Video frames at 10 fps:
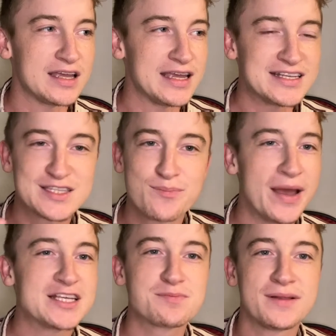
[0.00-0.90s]
is the
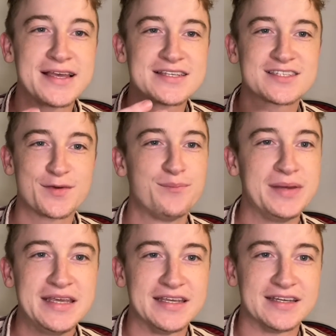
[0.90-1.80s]
best place to
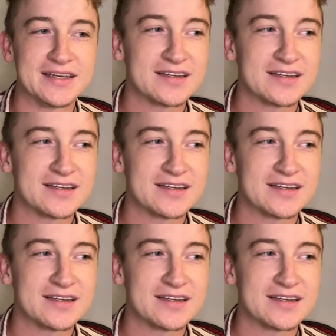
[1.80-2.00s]
be.